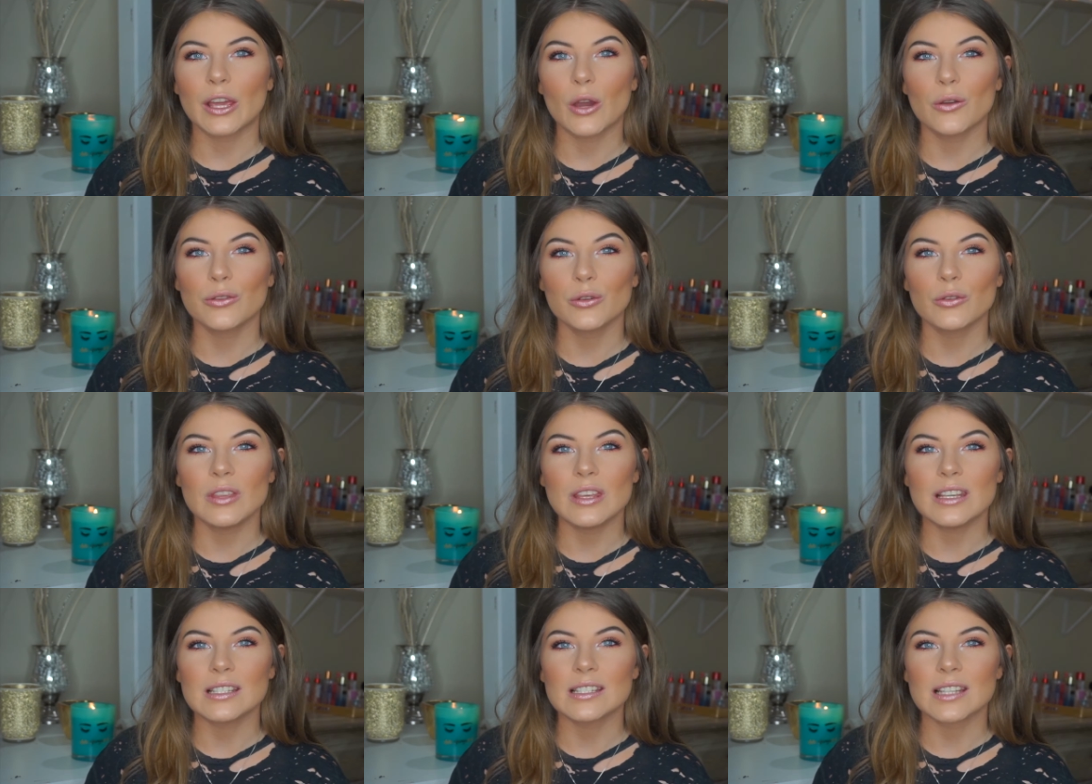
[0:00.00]
go through
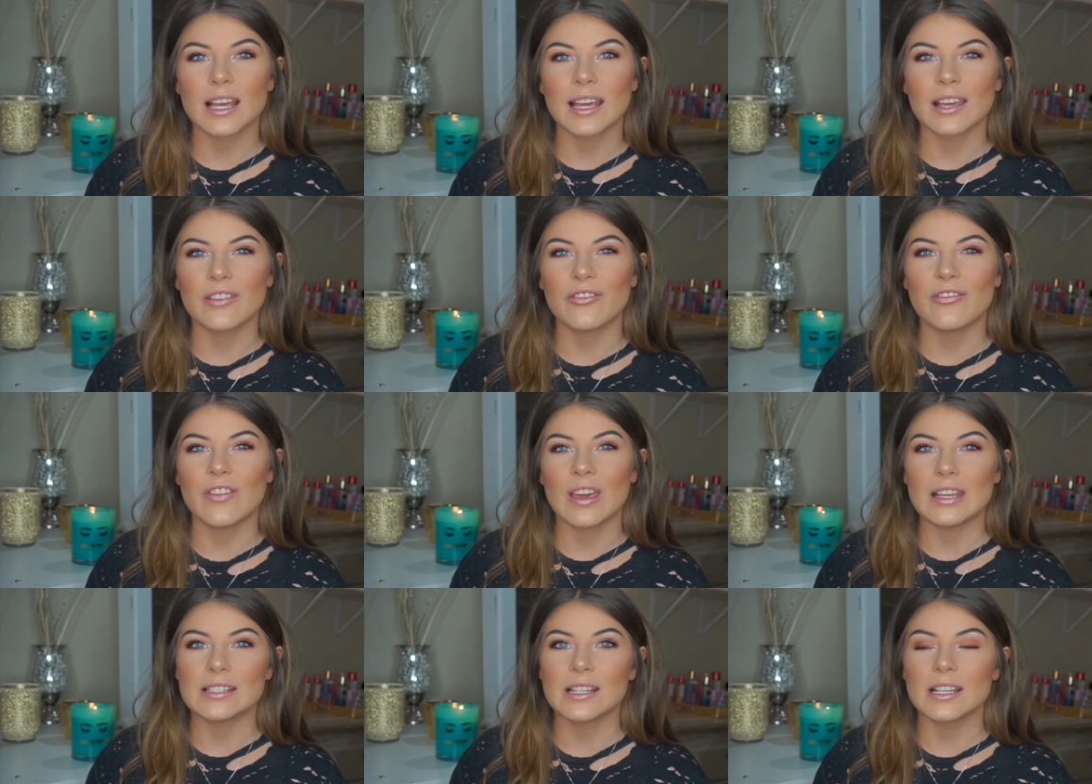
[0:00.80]
these like
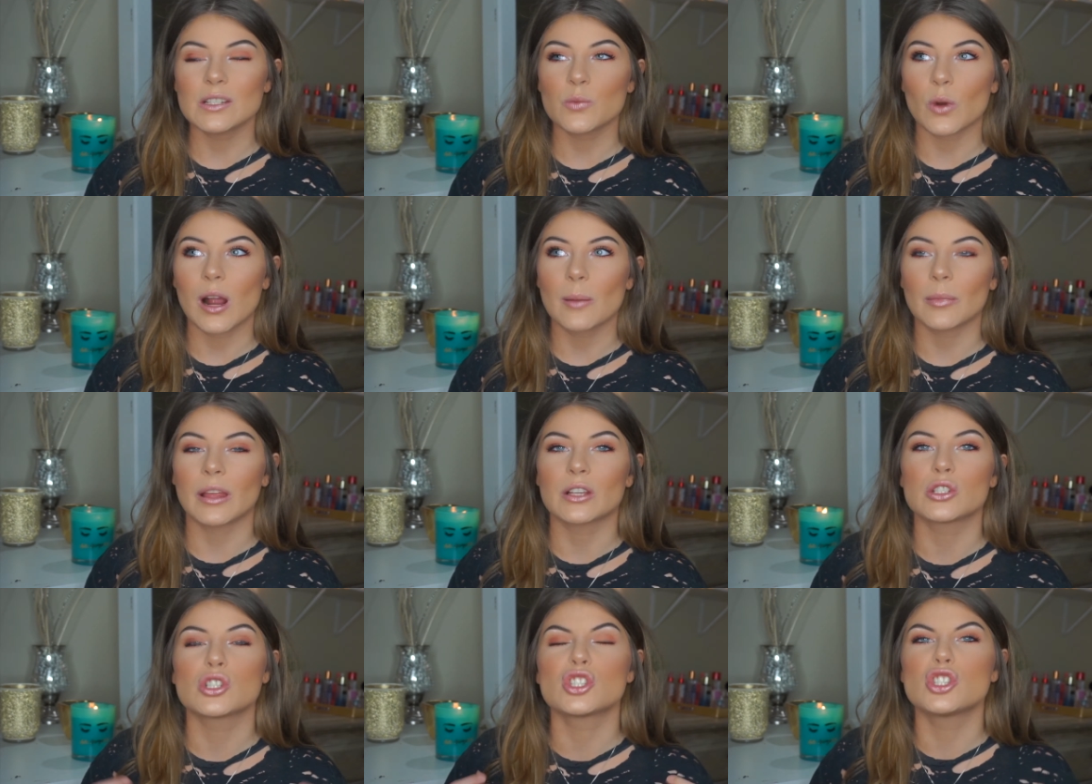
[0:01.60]
phases where I'm like
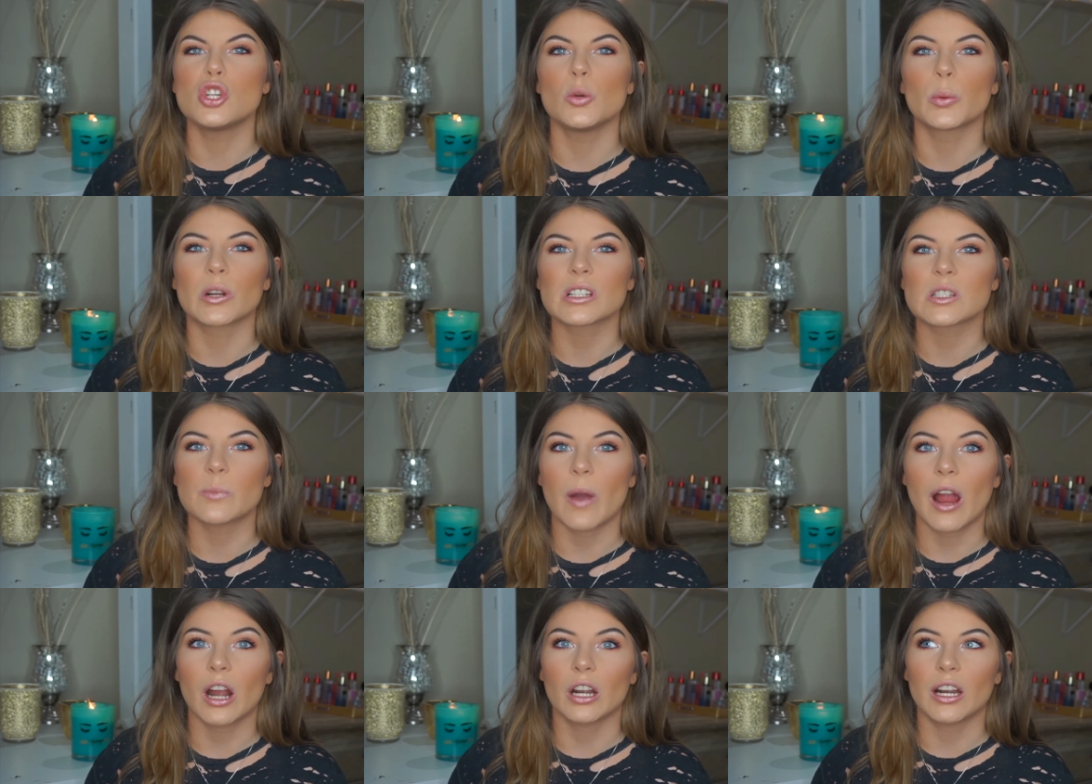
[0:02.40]
super
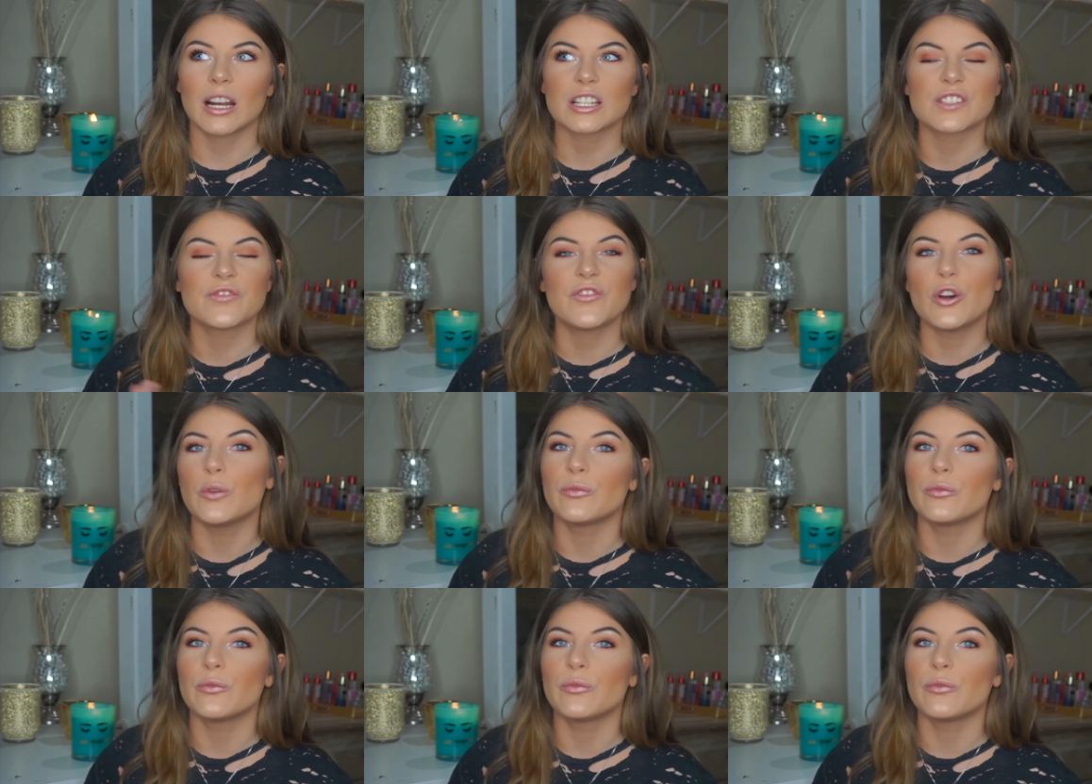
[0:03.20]
inspired and I just film,